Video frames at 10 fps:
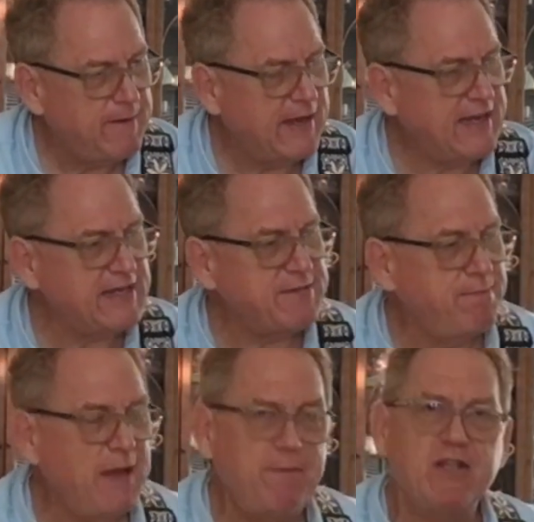I guess
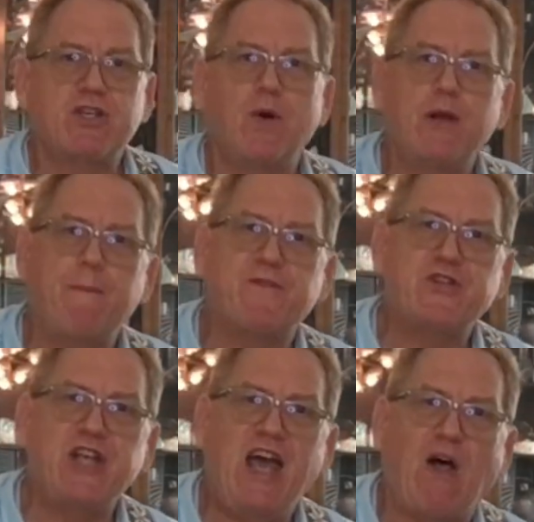maybe it's going up for
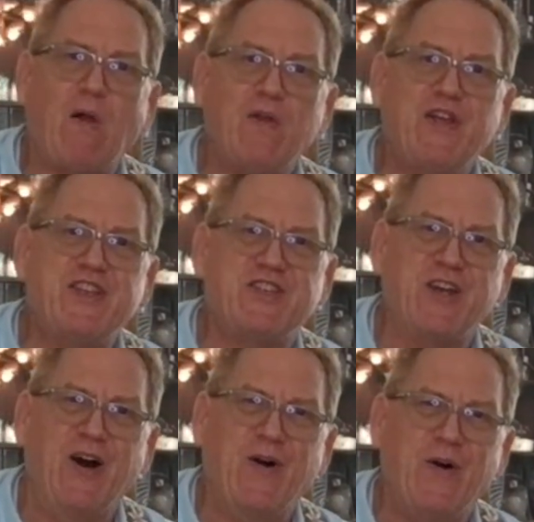sale.
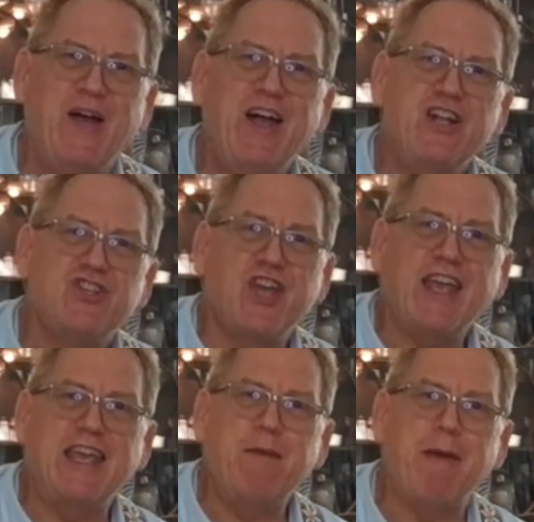So
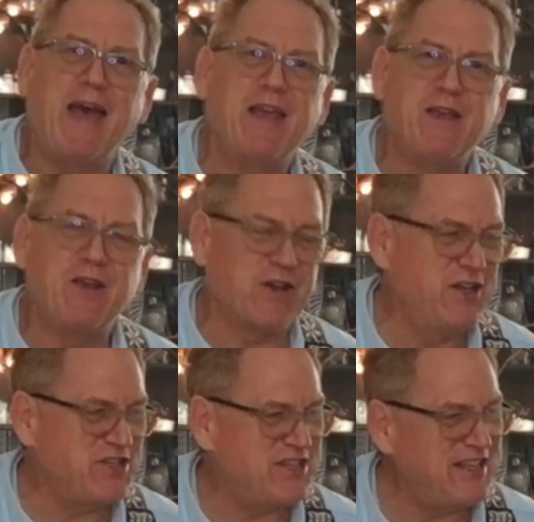check eBay. You're going
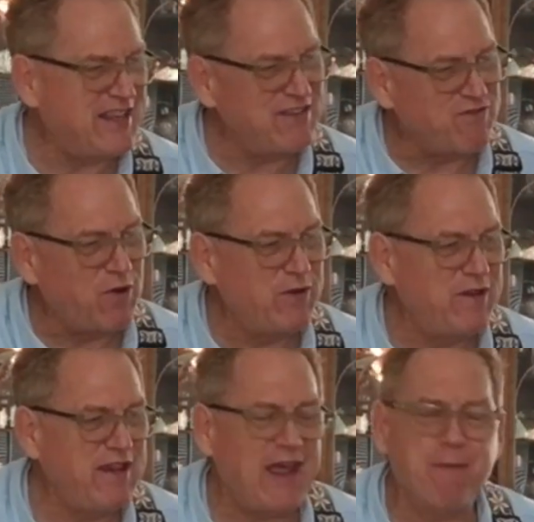to see the
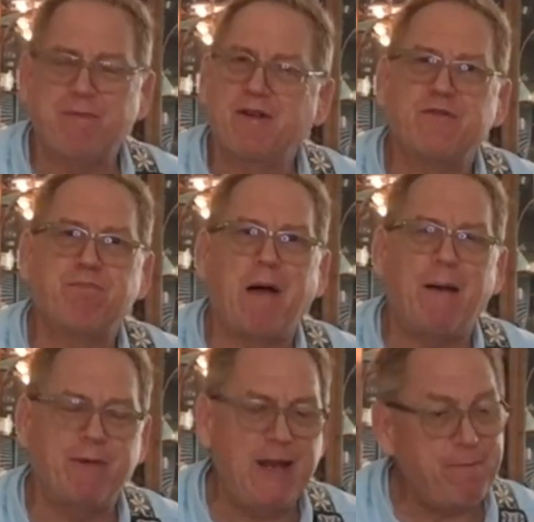Roland amp
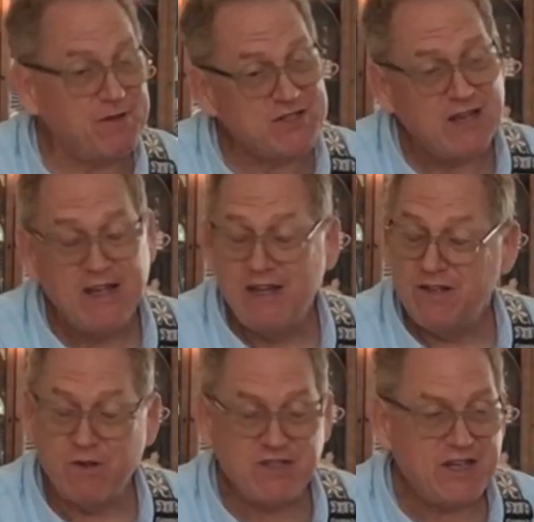popping up, because
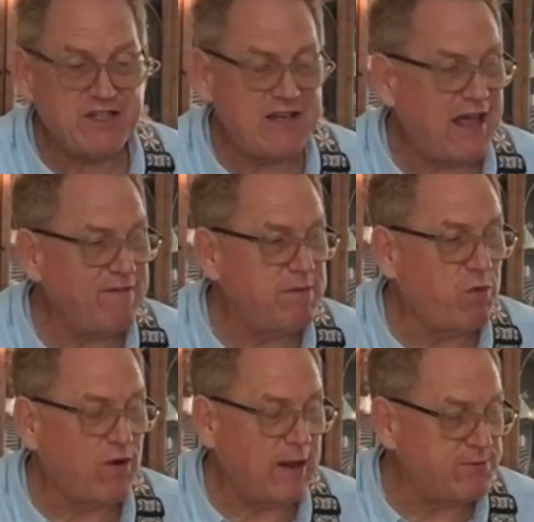no sense in having
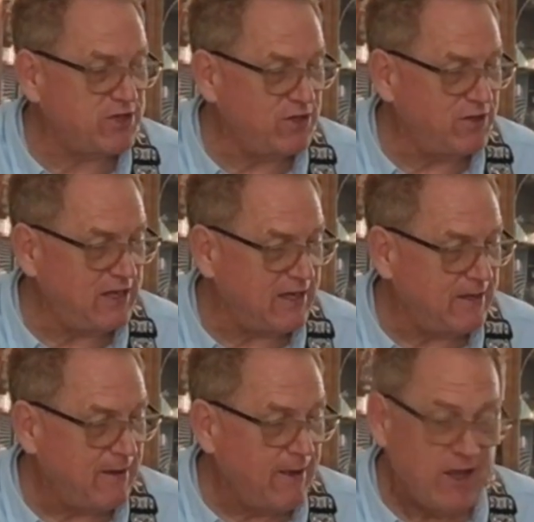more amps than you
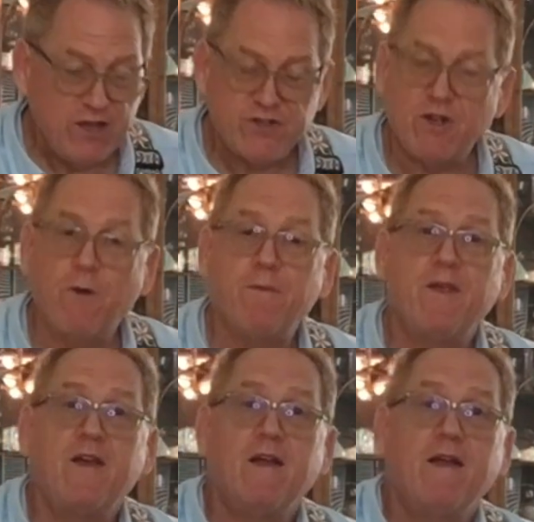need. So
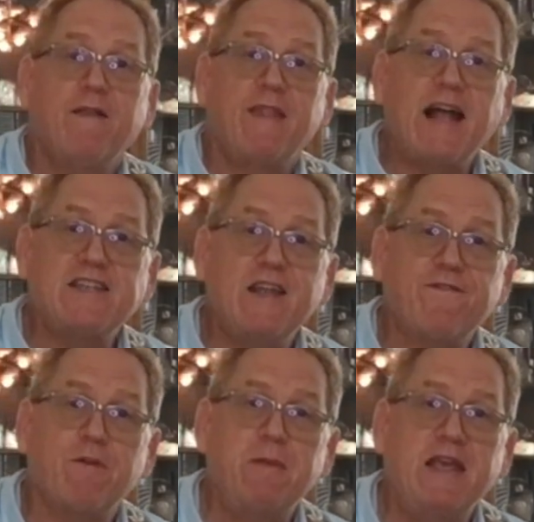that's
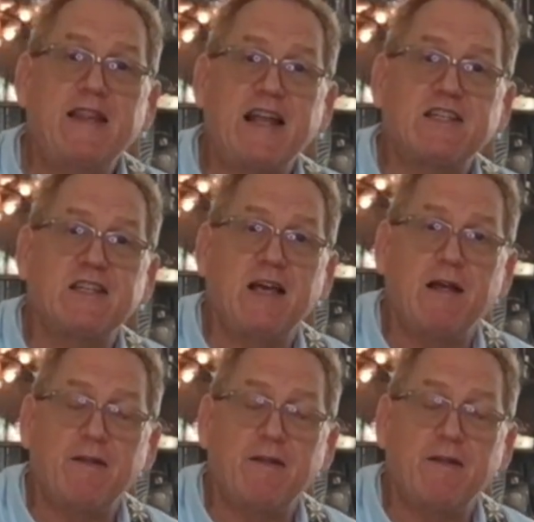it for me. That's